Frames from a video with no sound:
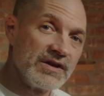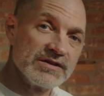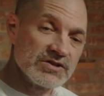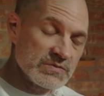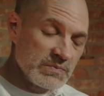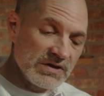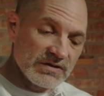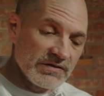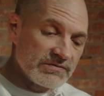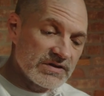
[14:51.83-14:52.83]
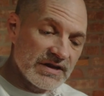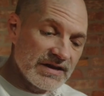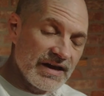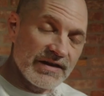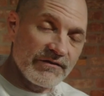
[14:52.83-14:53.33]
just being lifted and
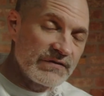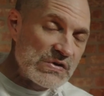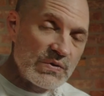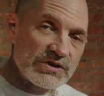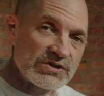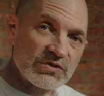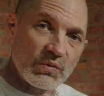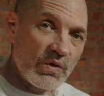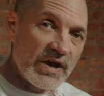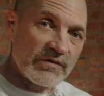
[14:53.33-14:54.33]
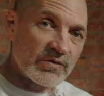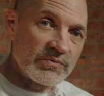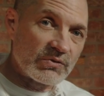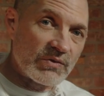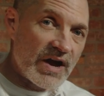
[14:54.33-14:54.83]
a few inches away
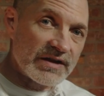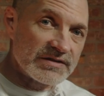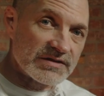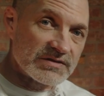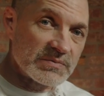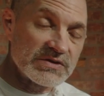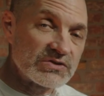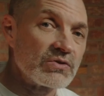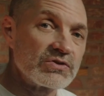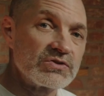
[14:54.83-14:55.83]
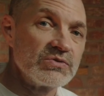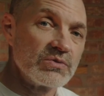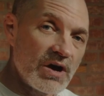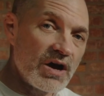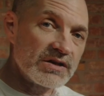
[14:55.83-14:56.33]
from your racking system is going to do
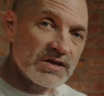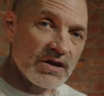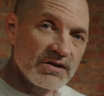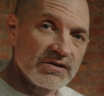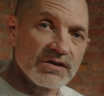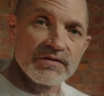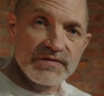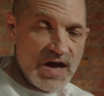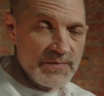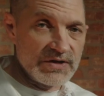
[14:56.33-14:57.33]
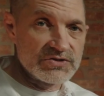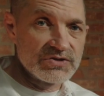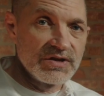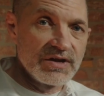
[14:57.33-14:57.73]
a ton of damage.